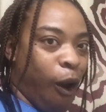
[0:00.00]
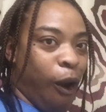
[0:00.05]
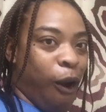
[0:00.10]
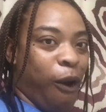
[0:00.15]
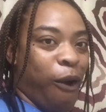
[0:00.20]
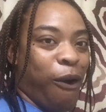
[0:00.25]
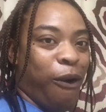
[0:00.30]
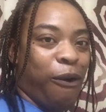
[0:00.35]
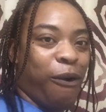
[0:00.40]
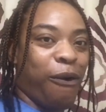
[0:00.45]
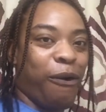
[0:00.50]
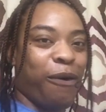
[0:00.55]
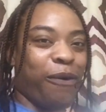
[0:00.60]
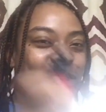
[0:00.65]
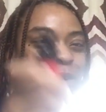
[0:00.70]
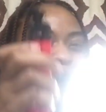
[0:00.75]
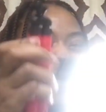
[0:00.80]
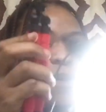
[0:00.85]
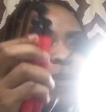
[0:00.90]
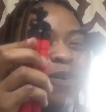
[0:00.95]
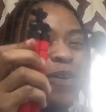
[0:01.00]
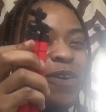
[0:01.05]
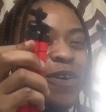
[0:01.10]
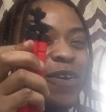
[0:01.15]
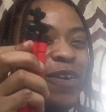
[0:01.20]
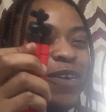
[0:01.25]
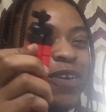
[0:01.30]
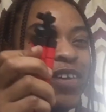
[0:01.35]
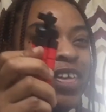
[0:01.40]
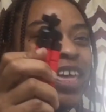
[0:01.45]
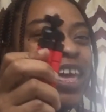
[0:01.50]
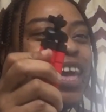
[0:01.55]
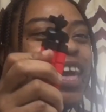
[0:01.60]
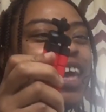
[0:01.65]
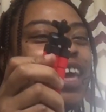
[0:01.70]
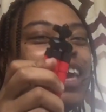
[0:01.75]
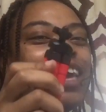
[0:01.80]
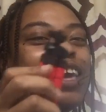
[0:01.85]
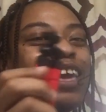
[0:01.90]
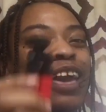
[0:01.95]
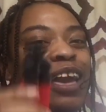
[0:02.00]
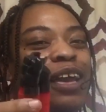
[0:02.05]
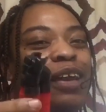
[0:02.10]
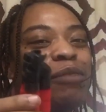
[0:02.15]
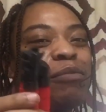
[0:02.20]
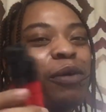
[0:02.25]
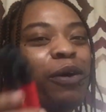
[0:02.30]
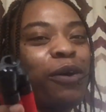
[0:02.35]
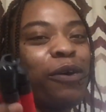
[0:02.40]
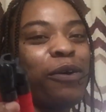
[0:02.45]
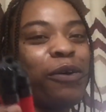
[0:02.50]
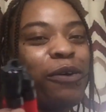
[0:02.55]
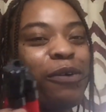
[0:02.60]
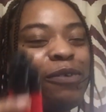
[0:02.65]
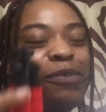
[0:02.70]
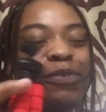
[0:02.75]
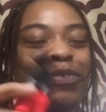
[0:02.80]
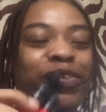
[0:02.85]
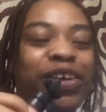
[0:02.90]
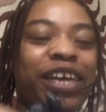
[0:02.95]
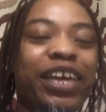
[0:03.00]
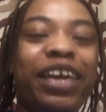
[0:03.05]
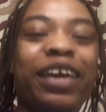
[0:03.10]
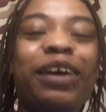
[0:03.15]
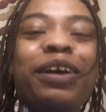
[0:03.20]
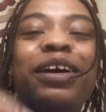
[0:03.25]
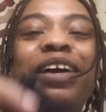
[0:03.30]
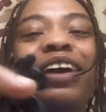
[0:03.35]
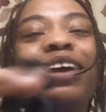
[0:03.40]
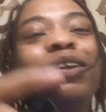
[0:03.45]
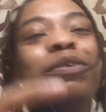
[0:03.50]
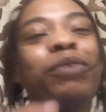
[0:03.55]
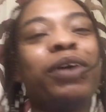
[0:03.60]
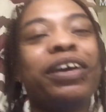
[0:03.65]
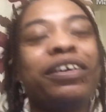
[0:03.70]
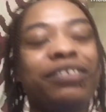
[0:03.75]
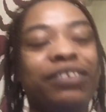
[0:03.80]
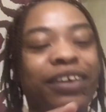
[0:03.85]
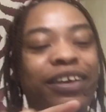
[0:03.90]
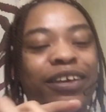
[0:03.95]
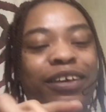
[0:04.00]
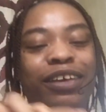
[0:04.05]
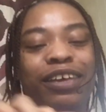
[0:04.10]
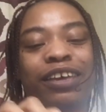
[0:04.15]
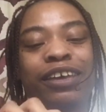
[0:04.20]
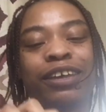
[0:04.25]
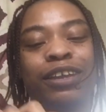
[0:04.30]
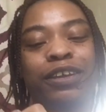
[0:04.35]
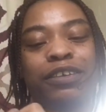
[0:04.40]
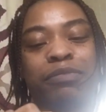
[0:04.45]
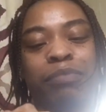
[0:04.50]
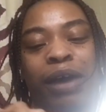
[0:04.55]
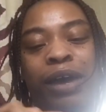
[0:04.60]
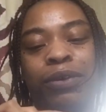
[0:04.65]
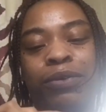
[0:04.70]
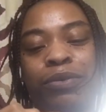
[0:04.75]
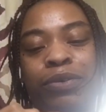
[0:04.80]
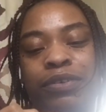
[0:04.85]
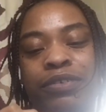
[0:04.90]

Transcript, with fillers: Oh, it came off. Anyways, yeah, it clicks back